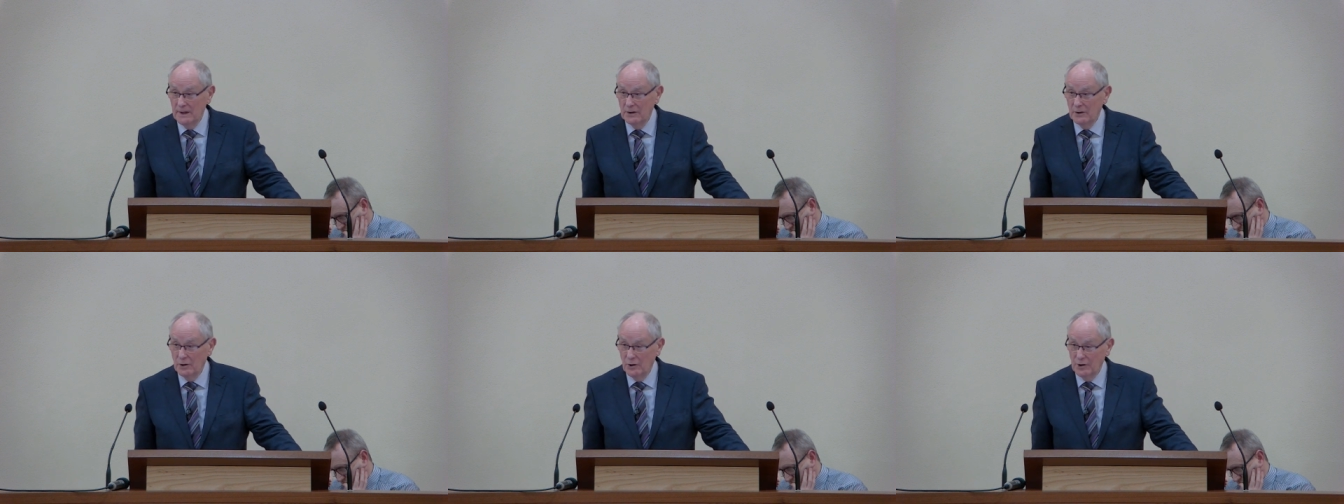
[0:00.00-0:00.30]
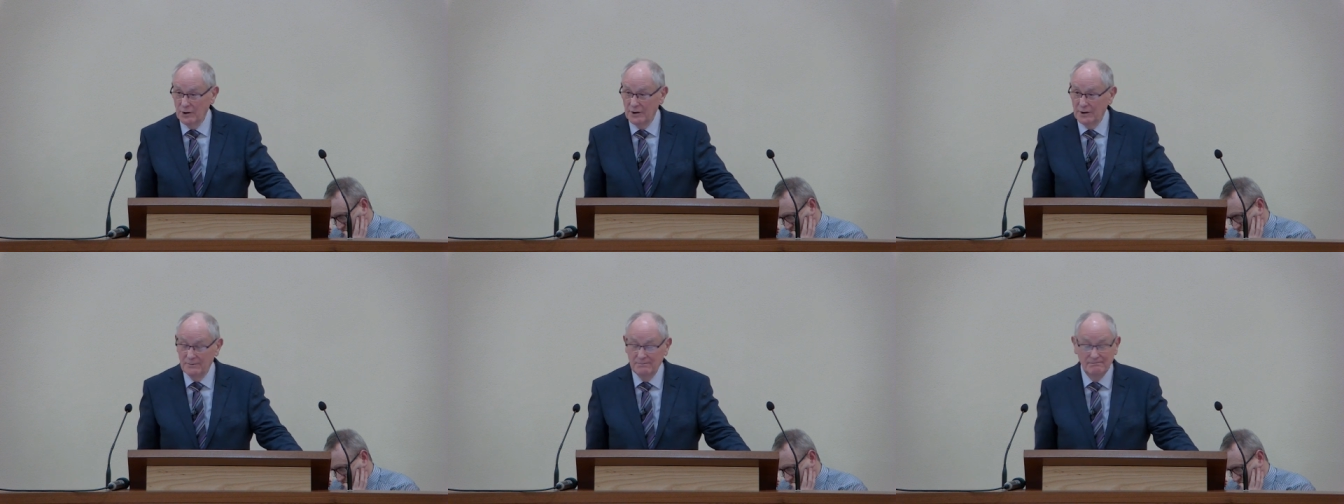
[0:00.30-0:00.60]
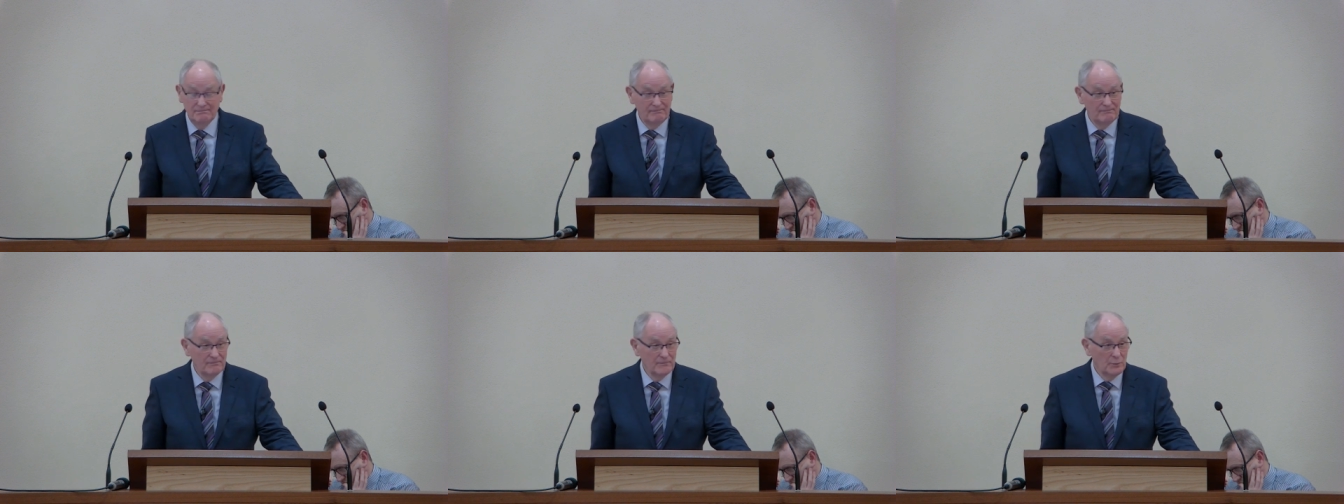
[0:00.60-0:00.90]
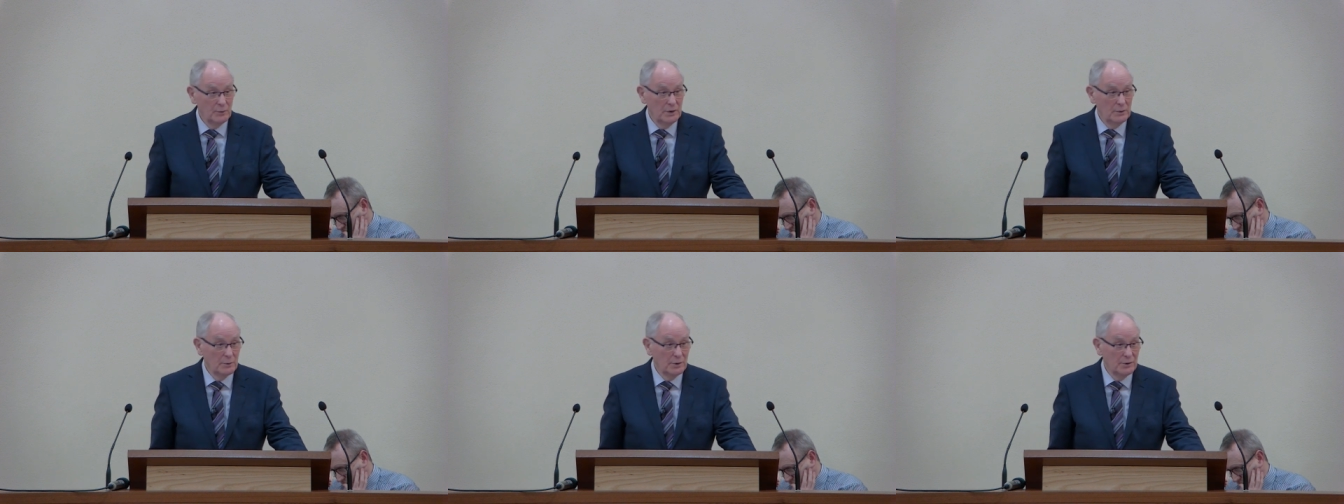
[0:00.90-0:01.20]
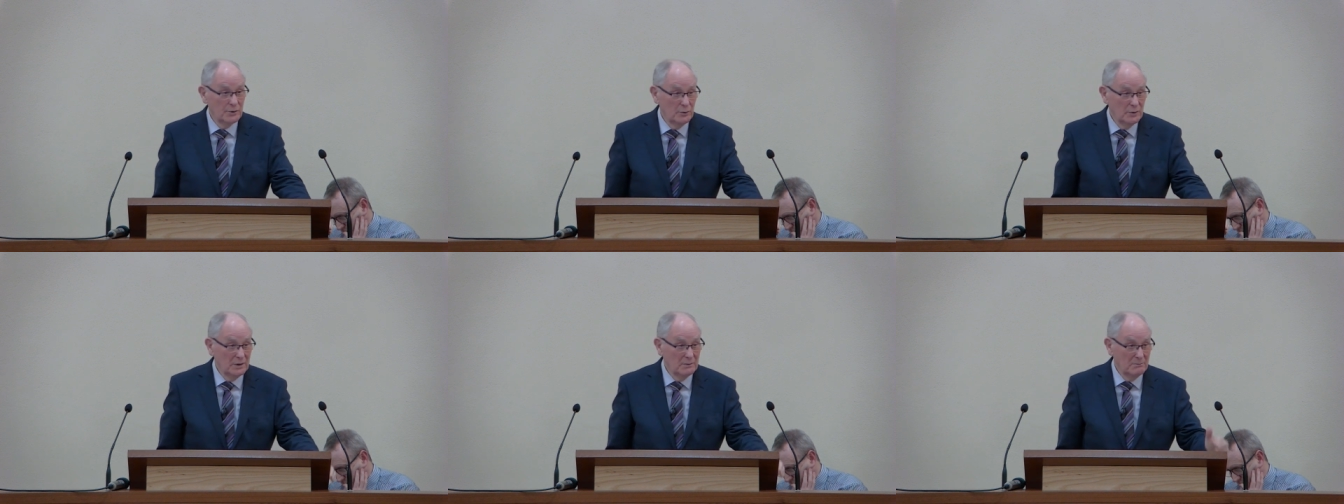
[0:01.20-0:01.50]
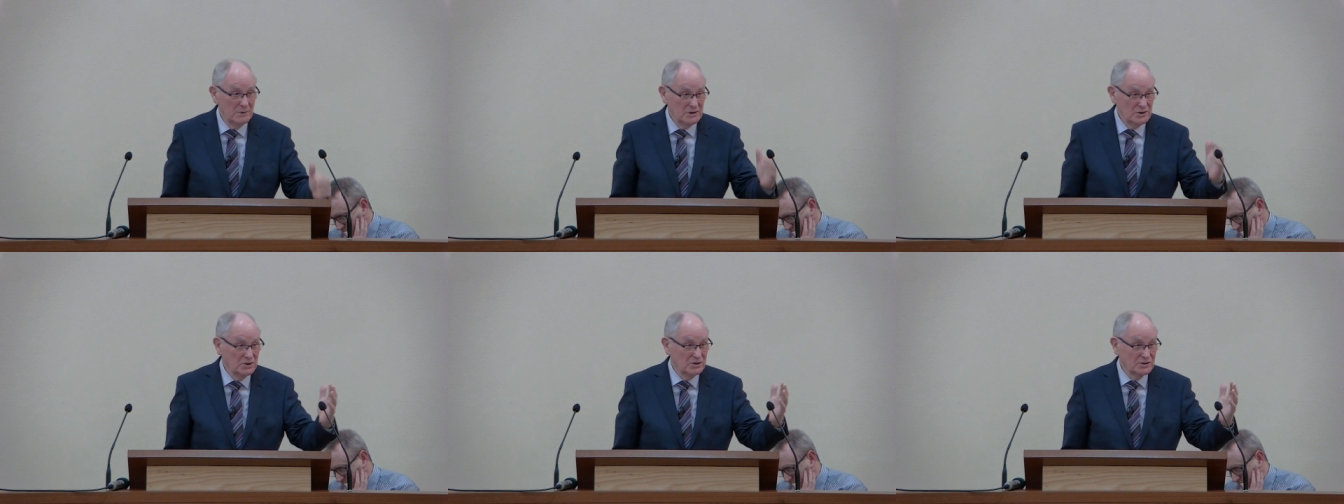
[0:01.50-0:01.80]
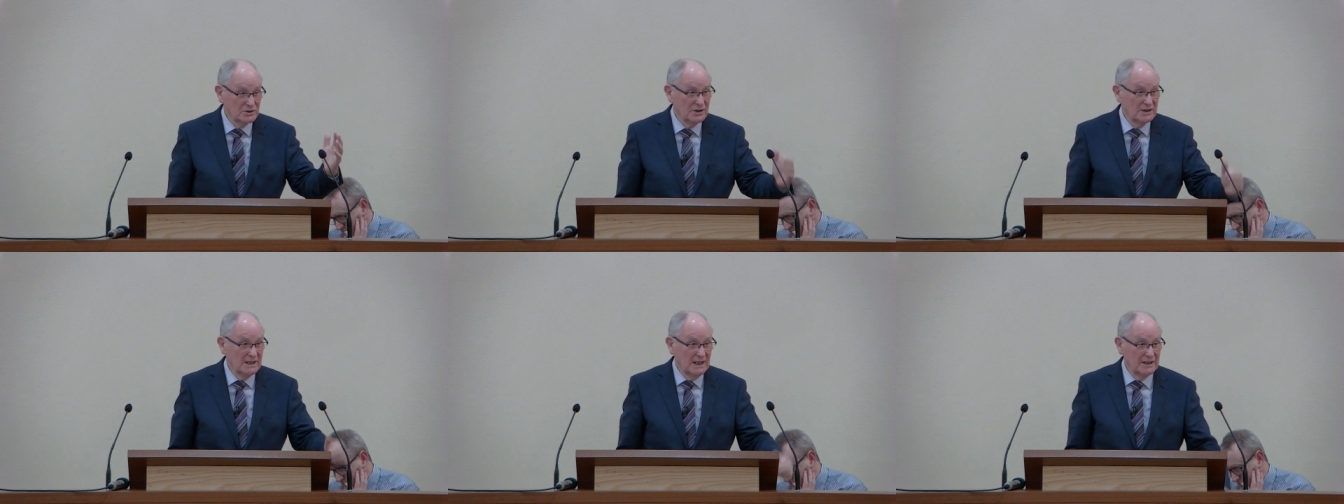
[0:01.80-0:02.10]
in Lurgan. We were doing
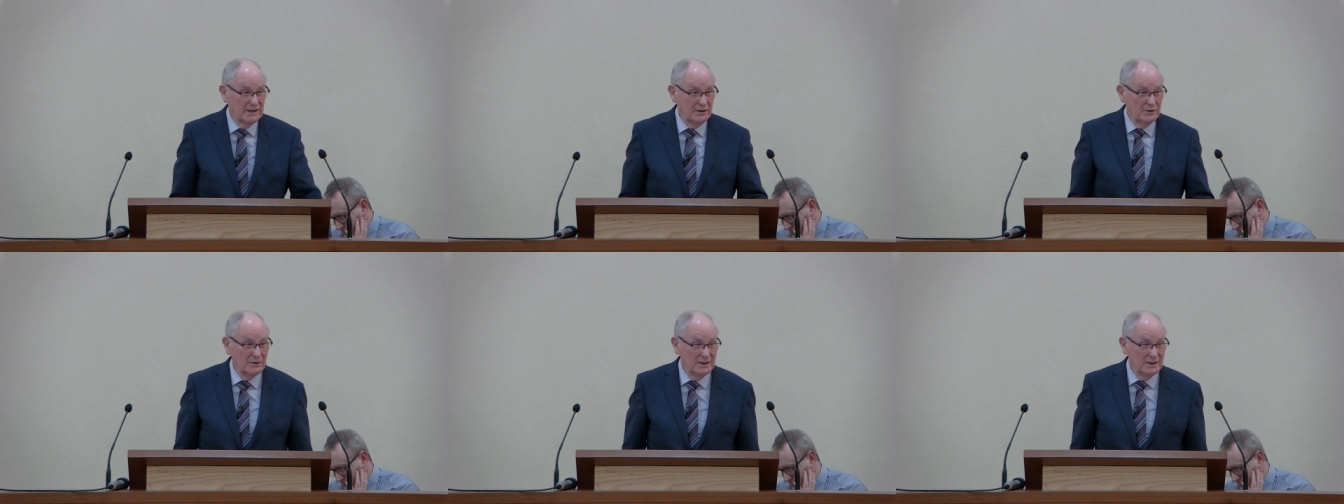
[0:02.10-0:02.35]
missions in that